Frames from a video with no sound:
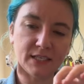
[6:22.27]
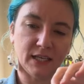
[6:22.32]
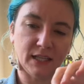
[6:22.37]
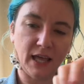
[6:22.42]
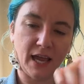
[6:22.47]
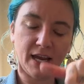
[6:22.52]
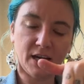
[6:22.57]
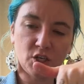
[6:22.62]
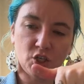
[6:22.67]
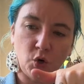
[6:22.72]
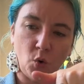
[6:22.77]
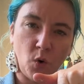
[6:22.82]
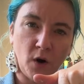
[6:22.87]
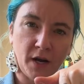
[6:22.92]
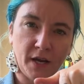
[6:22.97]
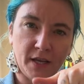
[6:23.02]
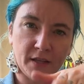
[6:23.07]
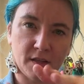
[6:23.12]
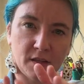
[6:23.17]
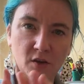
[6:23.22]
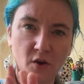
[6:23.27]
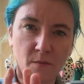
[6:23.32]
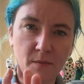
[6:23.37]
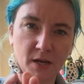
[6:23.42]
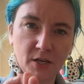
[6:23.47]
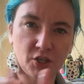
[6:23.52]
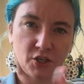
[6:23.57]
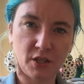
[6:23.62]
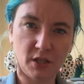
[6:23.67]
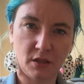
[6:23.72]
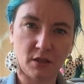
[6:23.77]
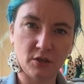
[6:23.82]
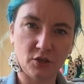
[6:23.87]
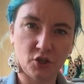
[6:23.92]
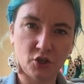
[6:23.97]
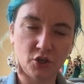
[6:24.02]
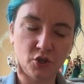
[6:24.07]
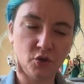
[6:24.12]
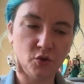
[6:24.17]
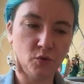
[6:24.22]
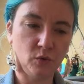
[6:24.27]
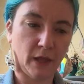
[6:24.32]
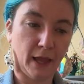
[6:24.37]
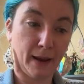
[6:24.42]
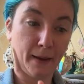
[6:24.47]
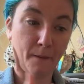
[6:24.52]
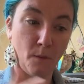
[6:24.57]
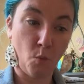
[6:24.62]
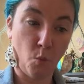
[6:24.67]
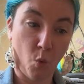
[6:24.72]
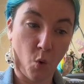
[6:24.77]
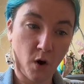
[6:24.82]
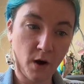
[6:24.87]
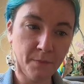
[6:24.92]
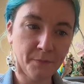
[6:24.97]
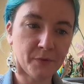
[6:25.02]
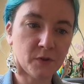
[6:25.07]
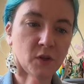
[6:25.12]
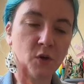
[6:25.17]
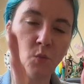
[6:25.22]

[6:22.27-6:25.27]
to like torque it so much that the shoe like warps.